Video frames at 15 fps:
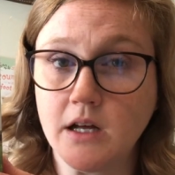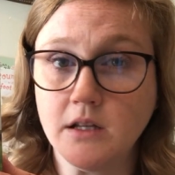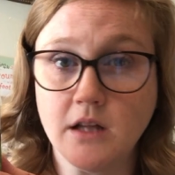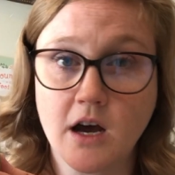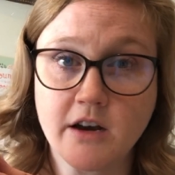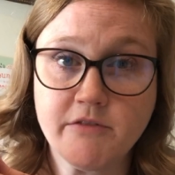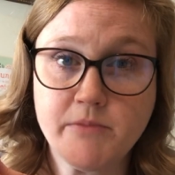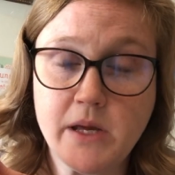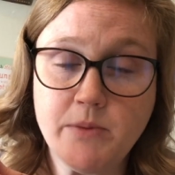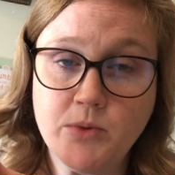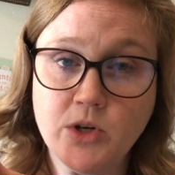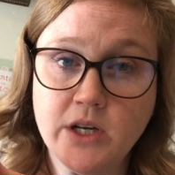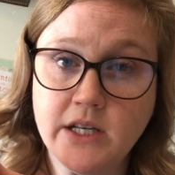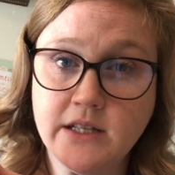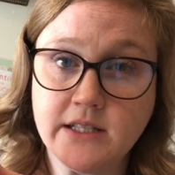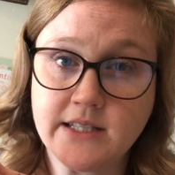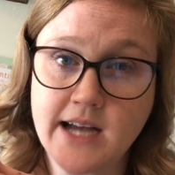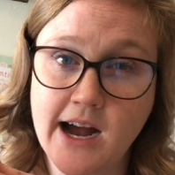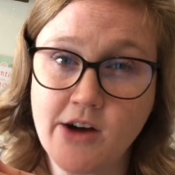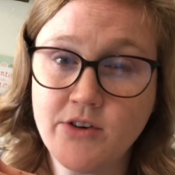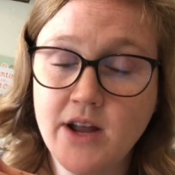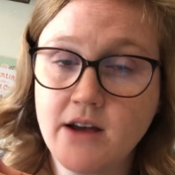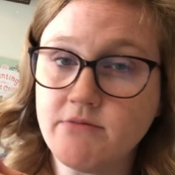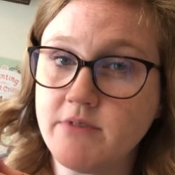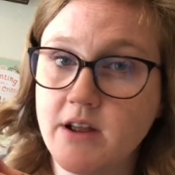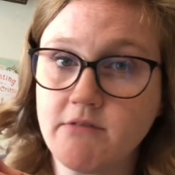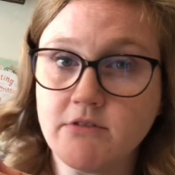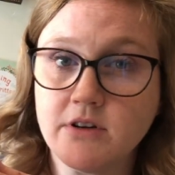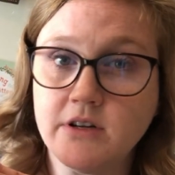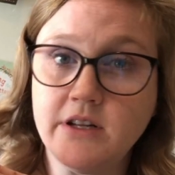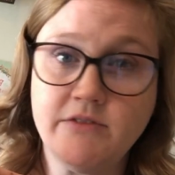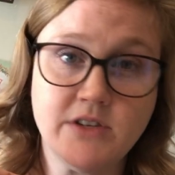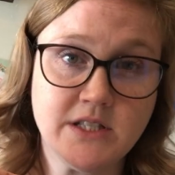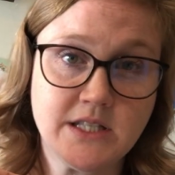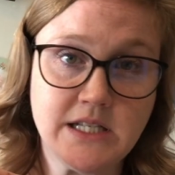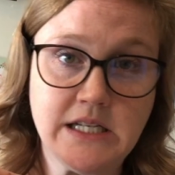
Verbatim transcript: A lot of people in the town have never even